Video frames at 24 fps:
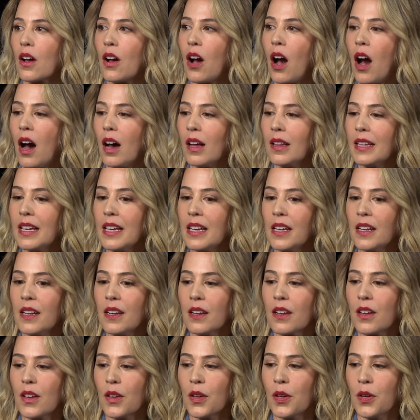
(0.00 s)

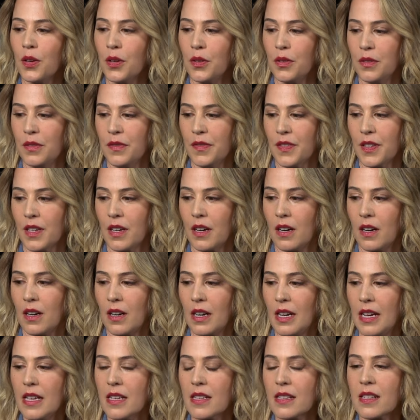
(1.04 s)
Colleen Hoover
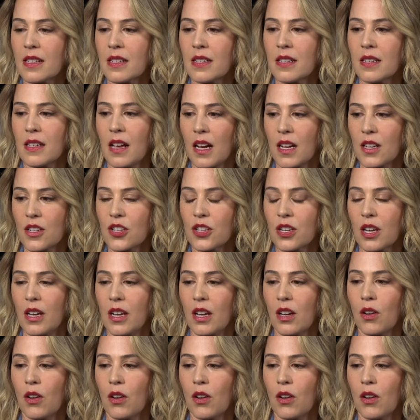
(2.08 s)
is such an